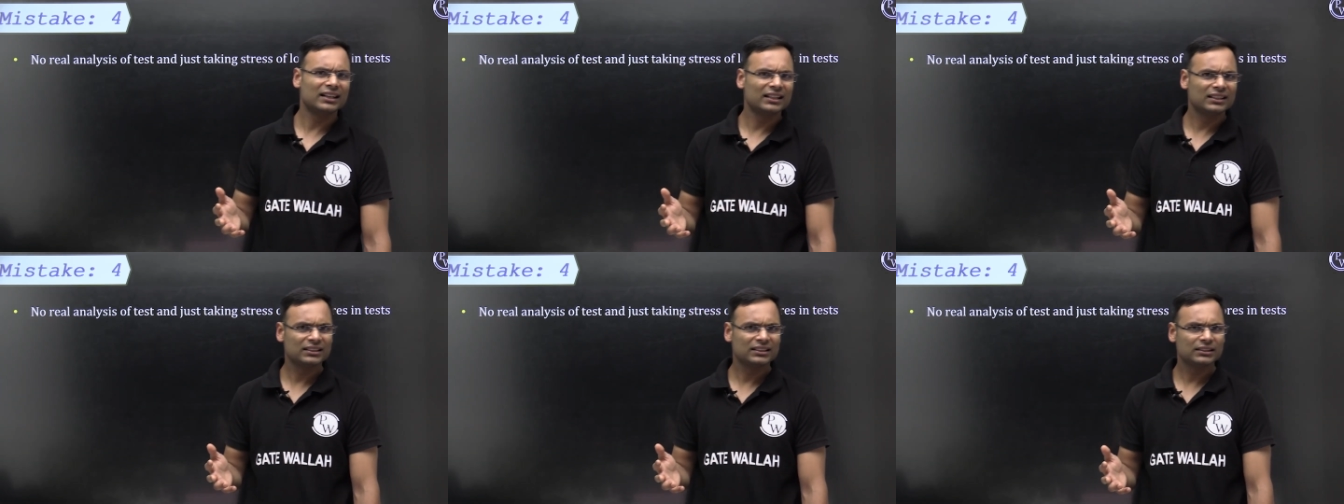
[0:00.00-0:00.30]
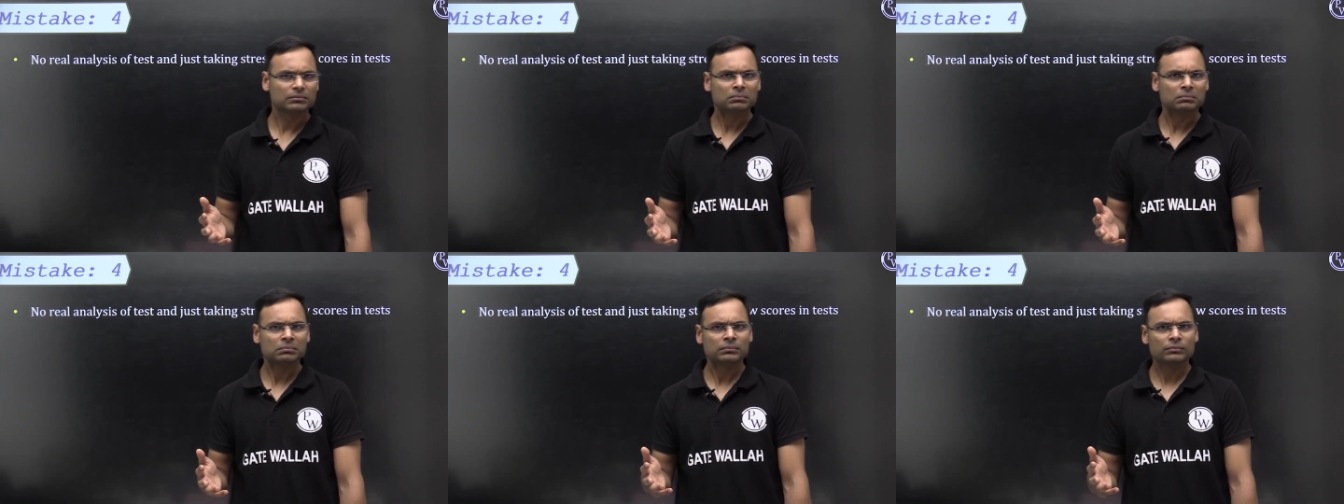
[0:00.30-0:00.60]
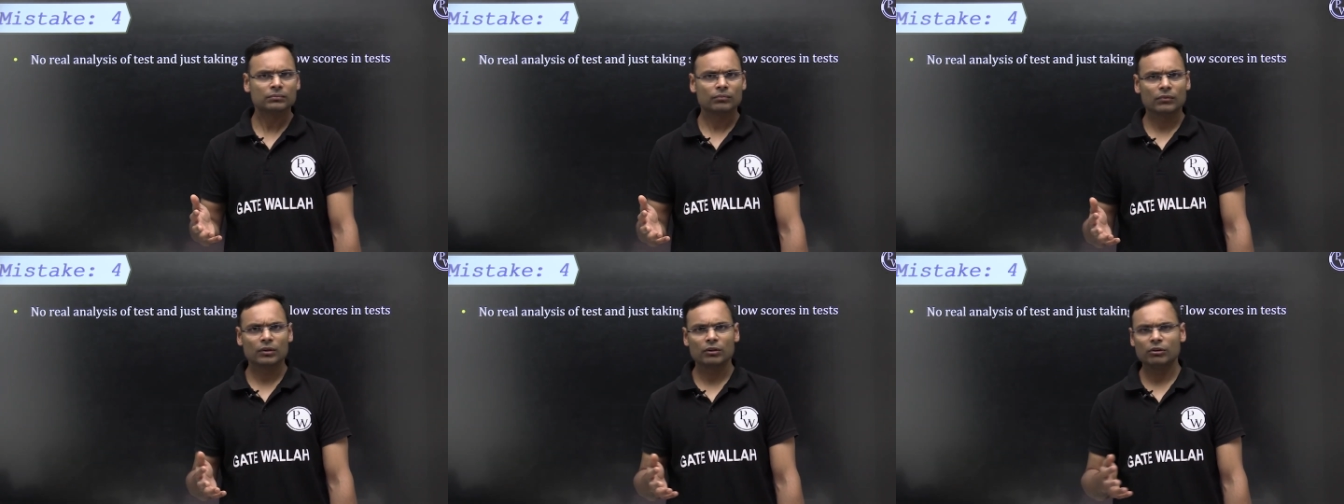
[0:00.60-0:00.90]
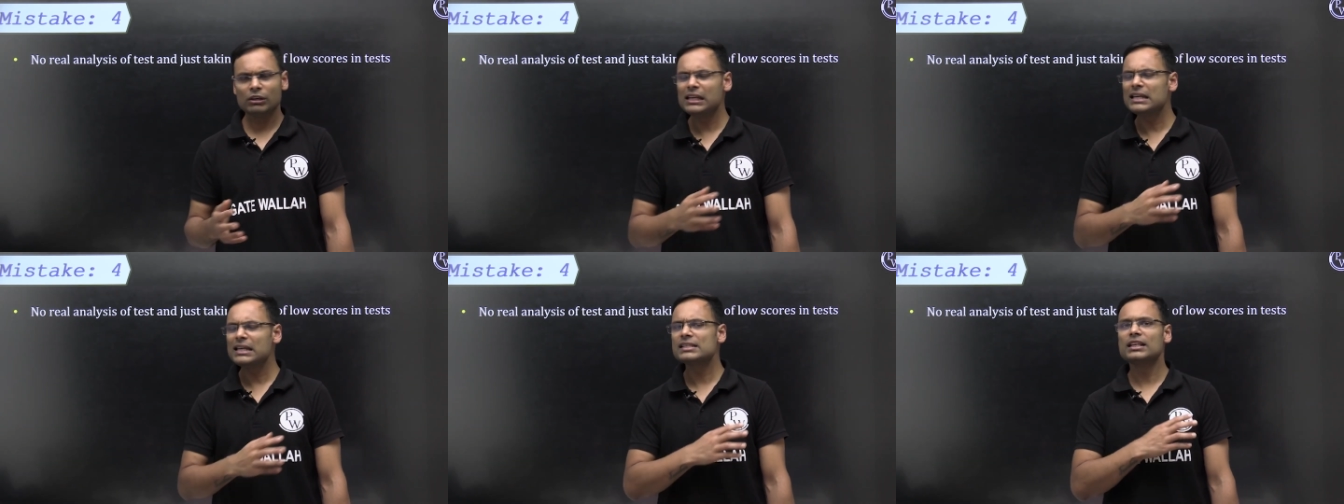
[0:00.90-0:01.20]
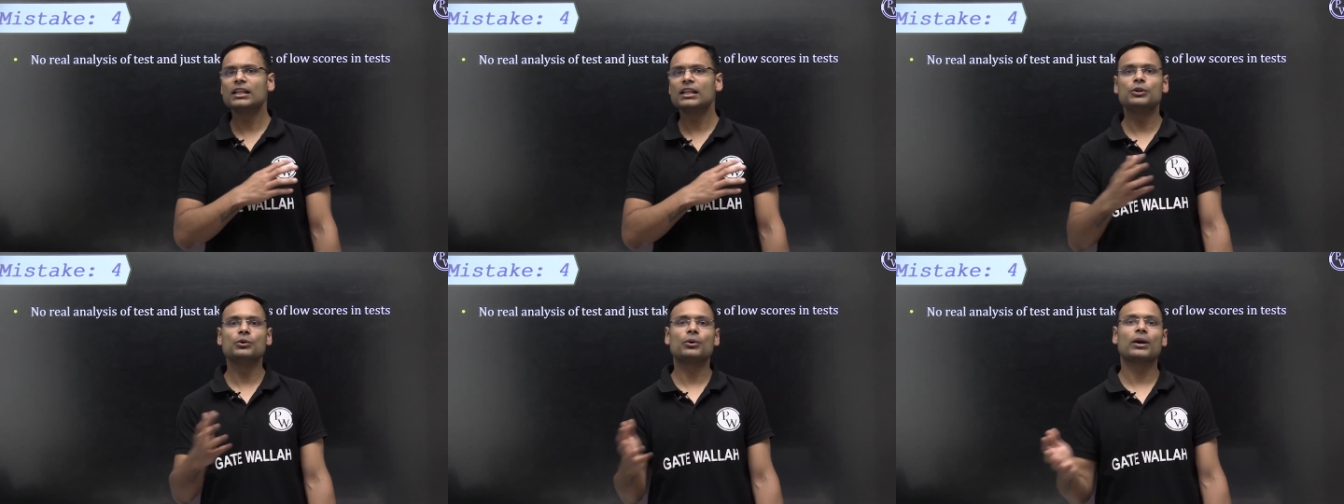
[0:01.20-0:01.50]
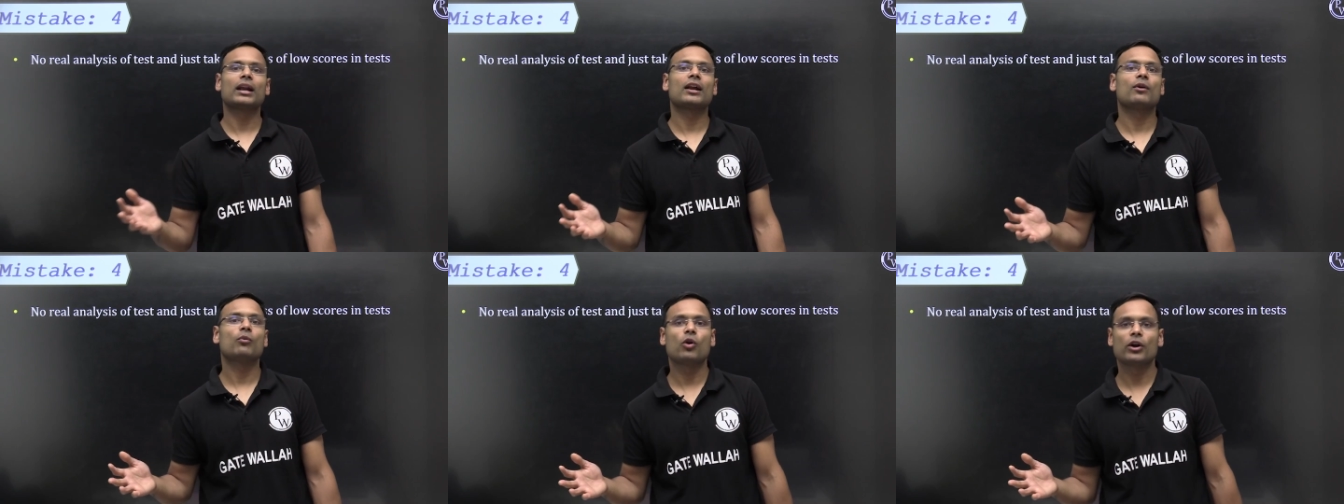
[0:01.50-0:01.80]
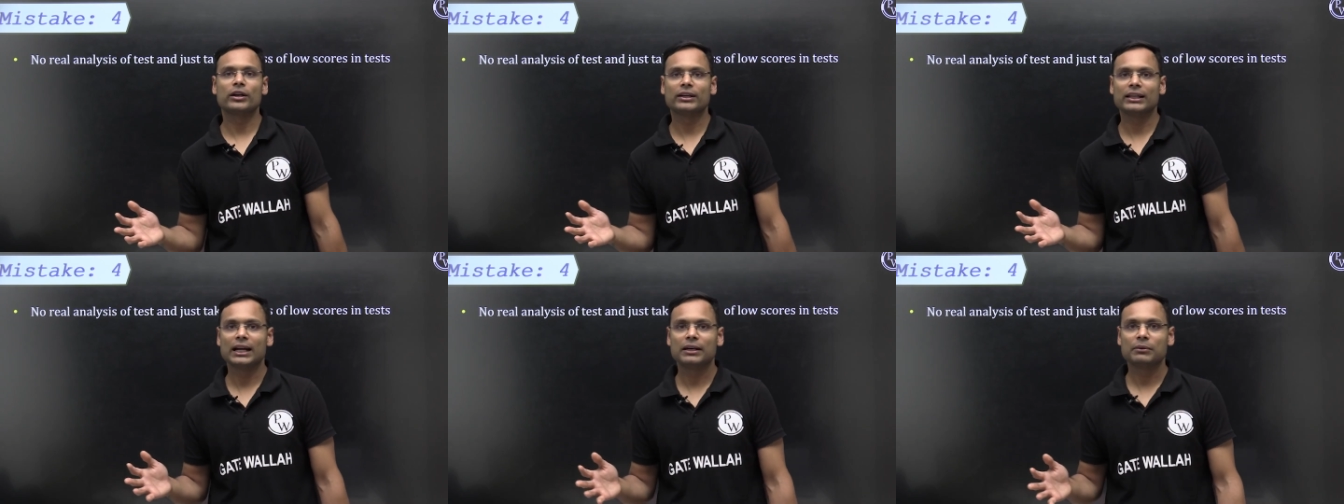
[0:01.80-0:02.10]
it. Easily you can
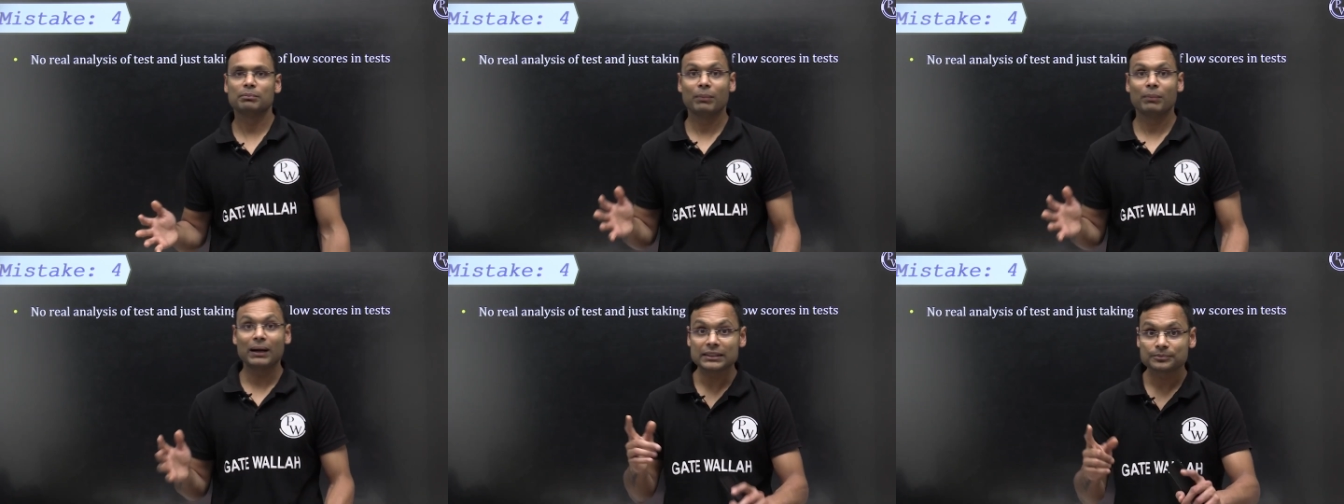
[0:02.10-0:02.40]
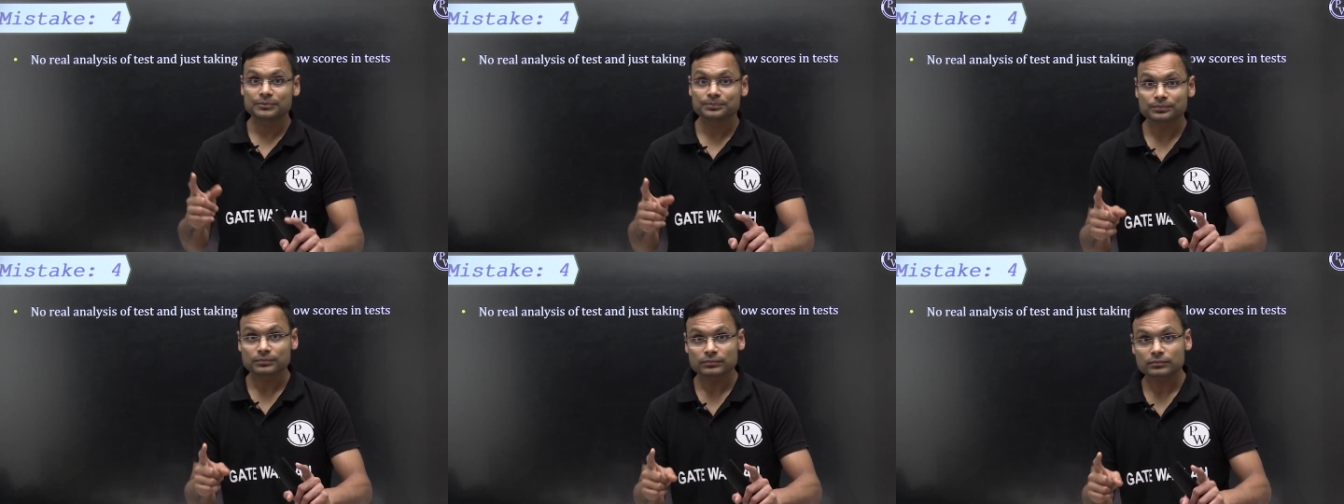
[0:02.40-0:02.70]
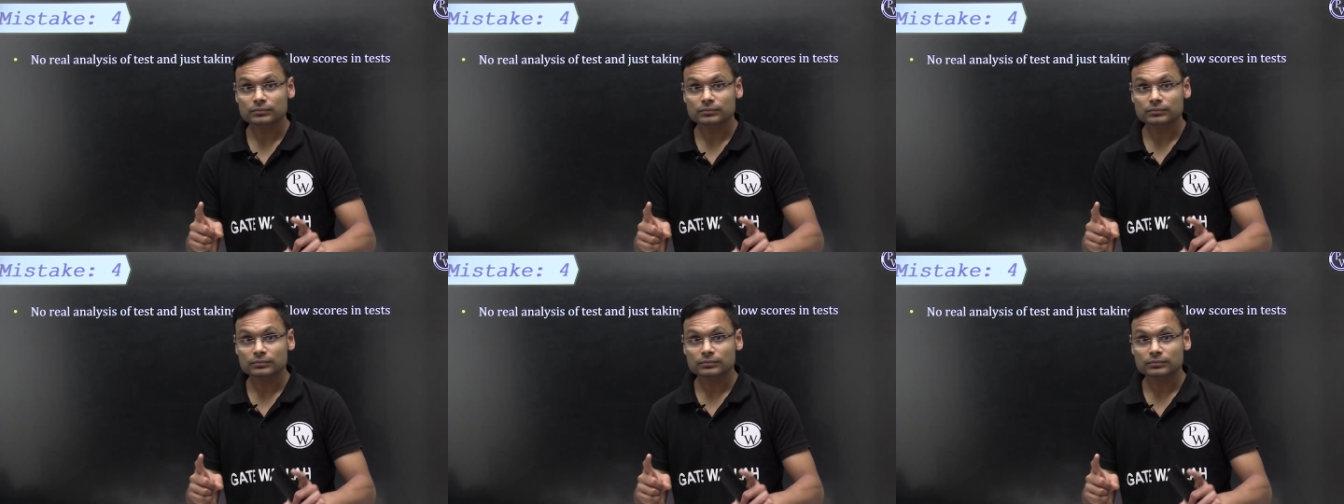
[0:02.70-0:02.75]
avoid that. But